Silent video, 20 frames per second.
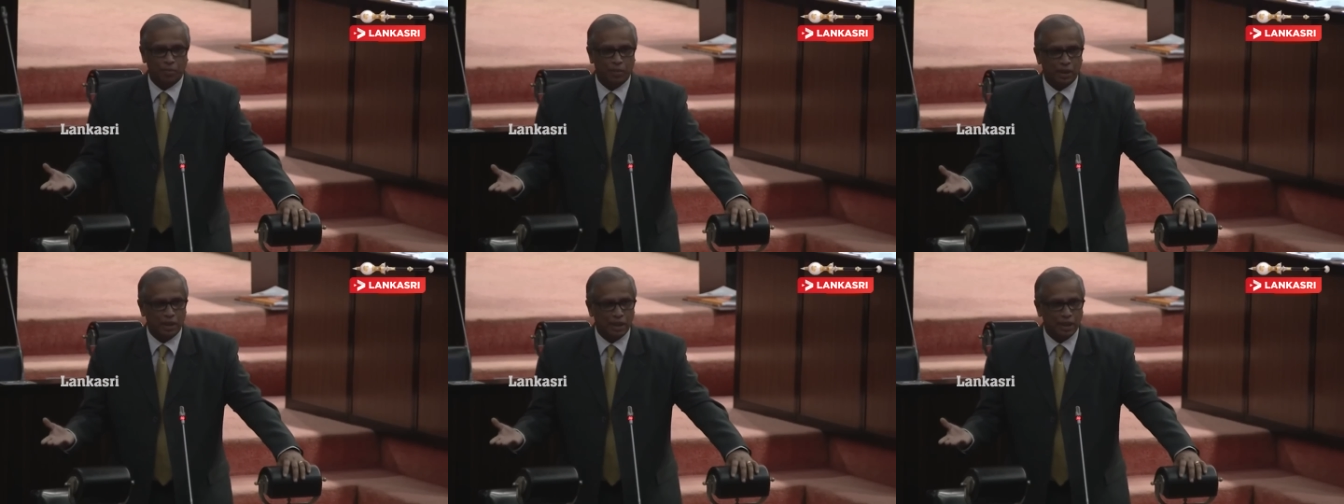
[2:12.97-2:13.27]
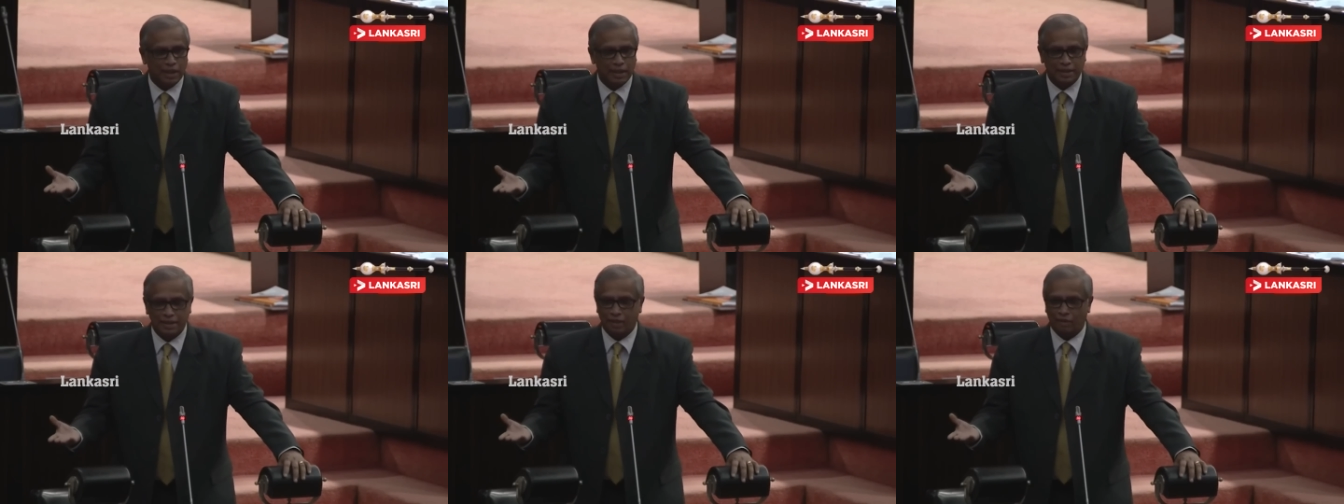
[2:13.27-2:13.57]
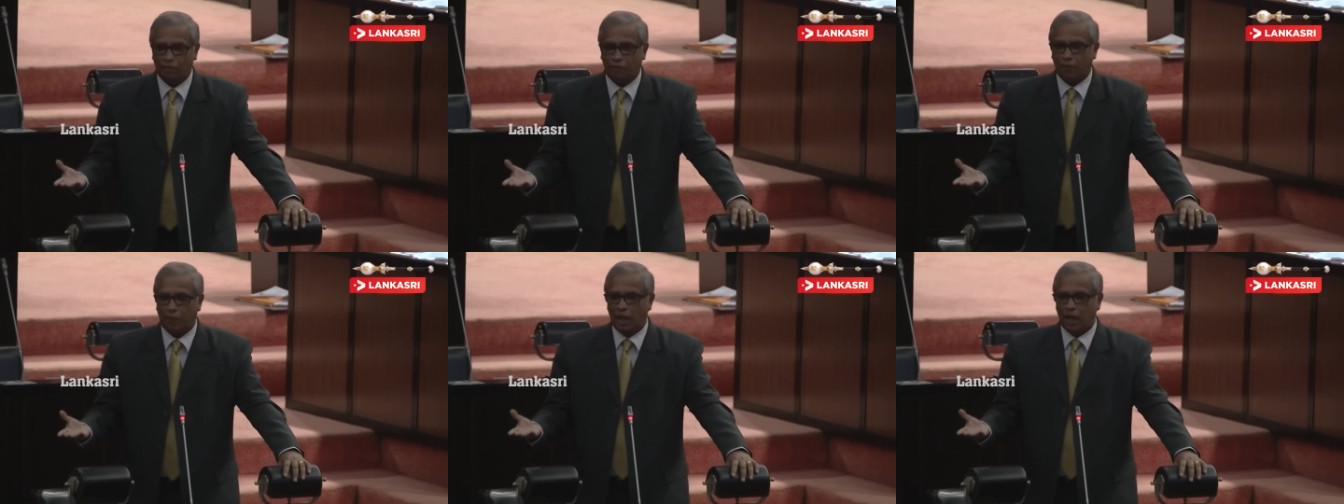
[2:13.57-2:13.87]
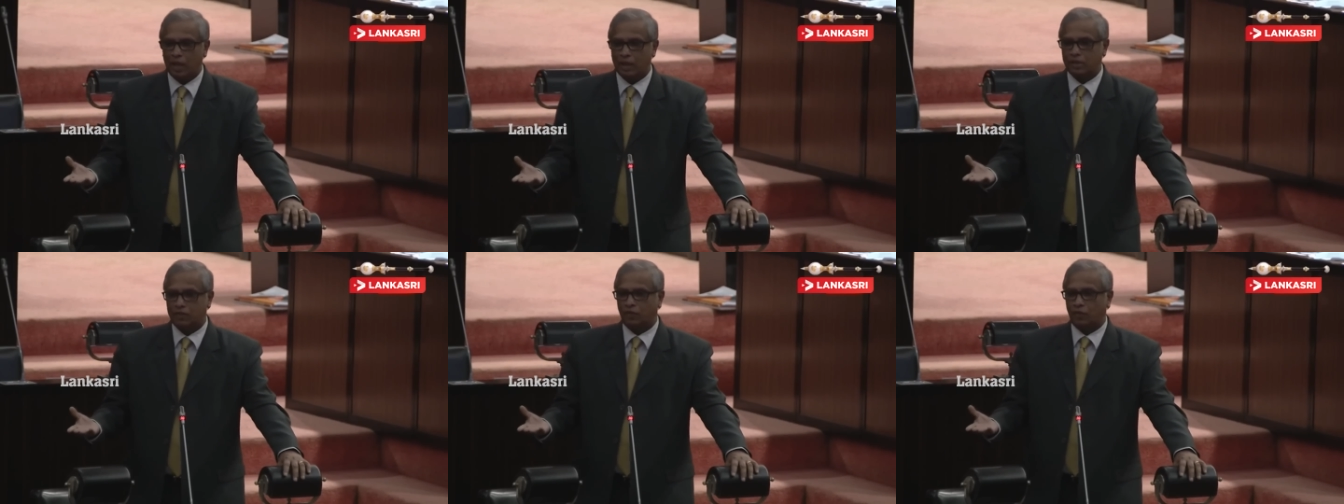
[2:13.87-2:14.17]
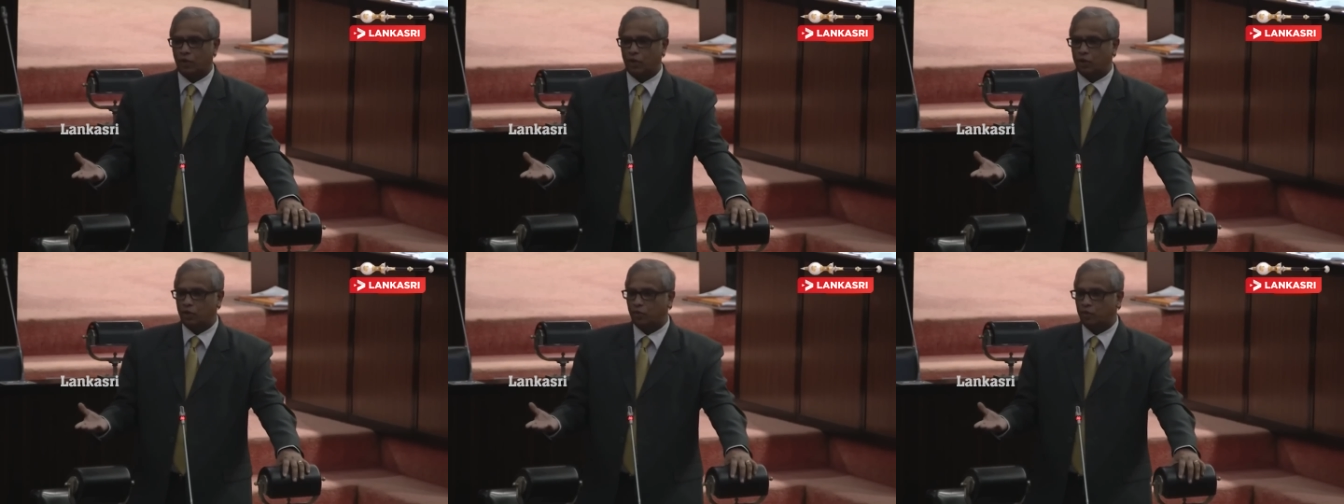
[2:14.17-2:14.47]
years have passed,
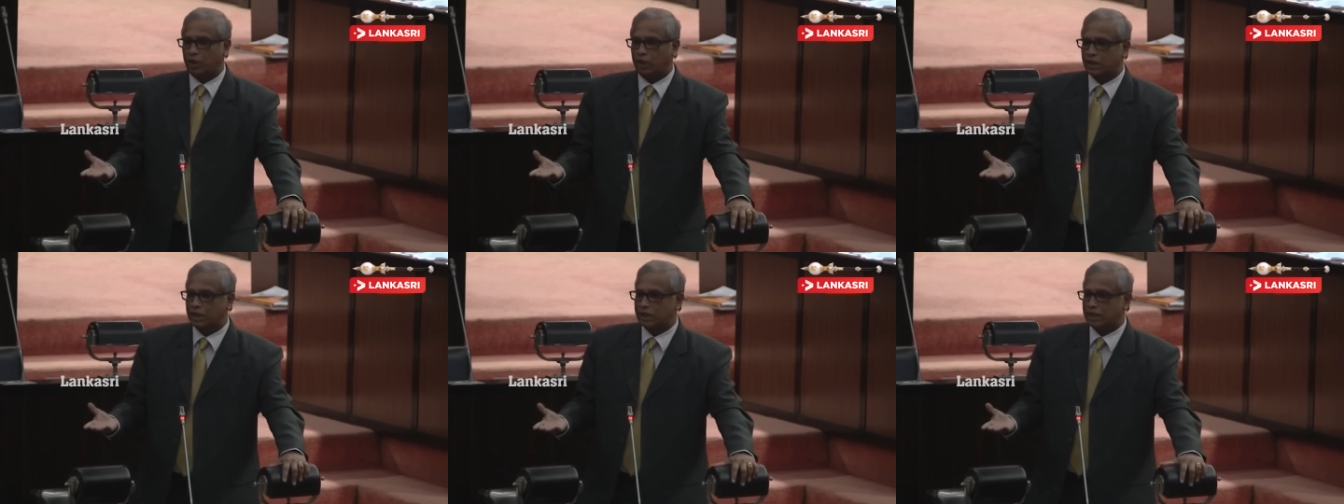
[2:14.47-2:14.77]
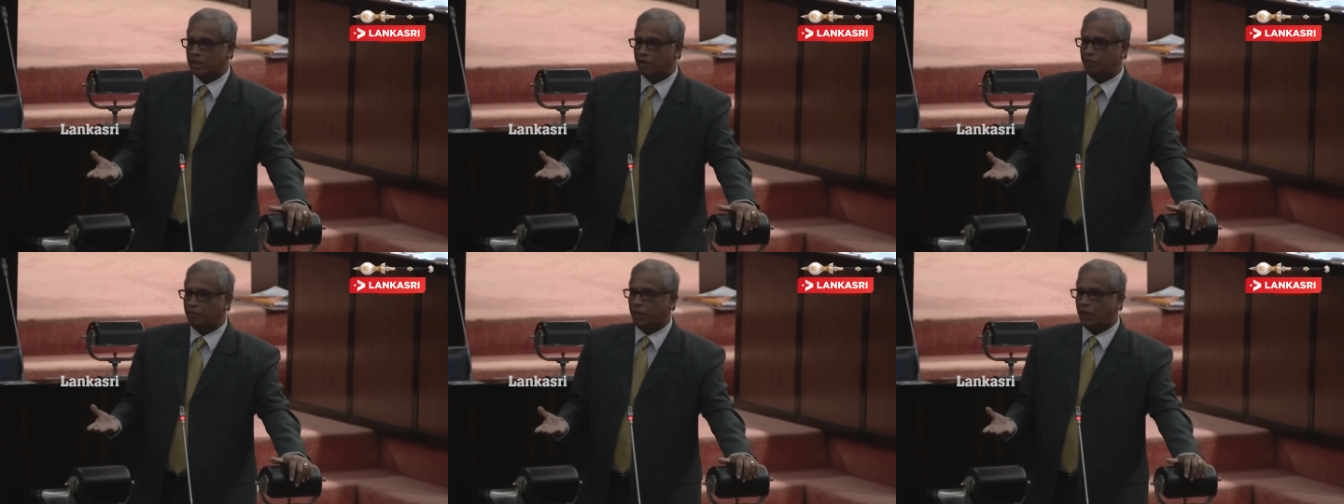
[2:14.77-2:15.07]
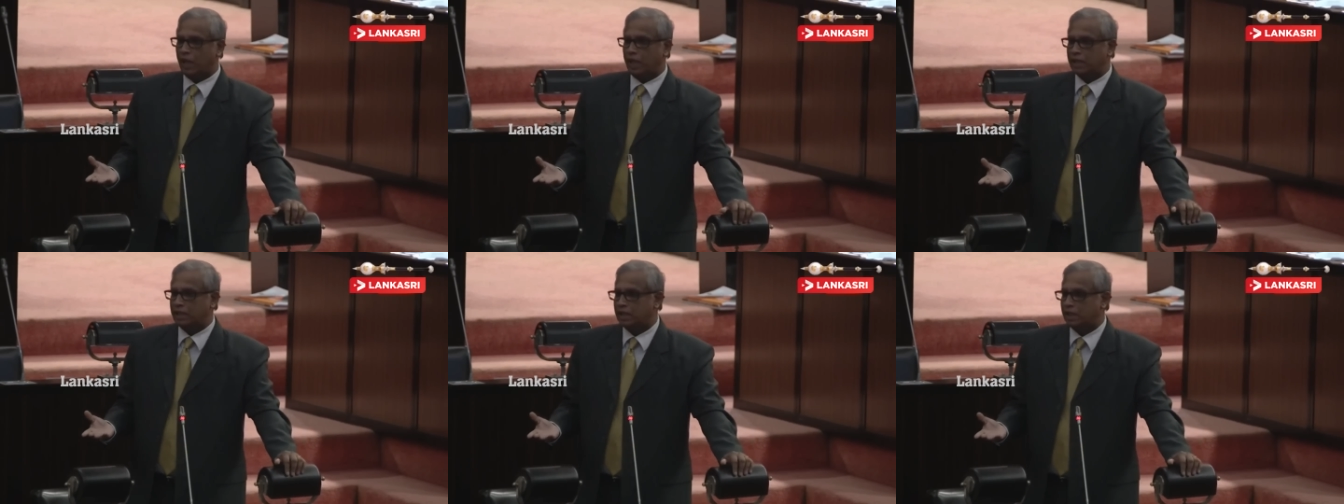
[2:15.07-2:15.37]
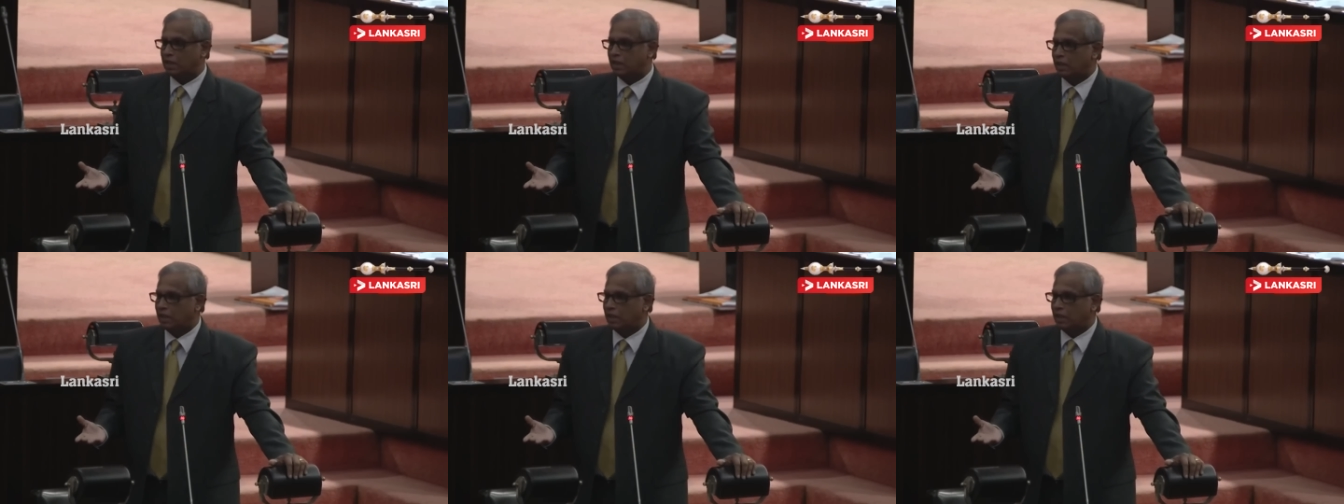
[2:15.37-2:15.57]
42 years have passed.